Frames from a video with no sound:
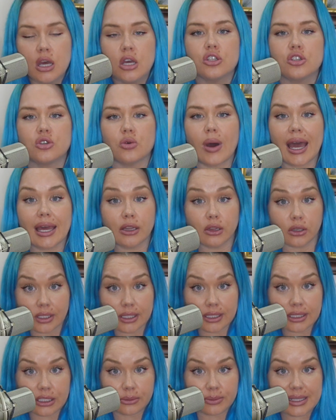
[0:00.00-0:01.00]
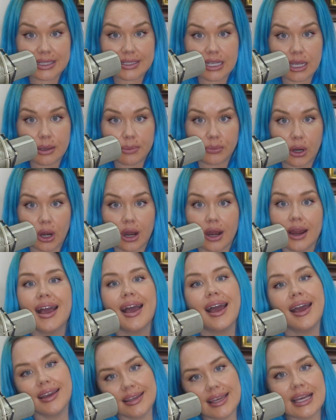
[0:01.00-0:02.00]
So I look a little bit deeper,
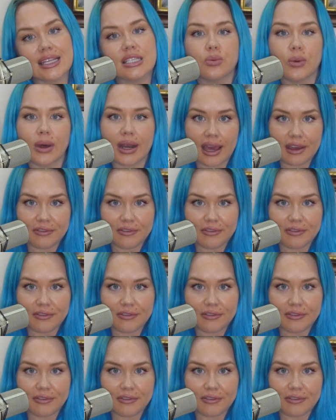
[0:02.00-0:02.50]
and guess what I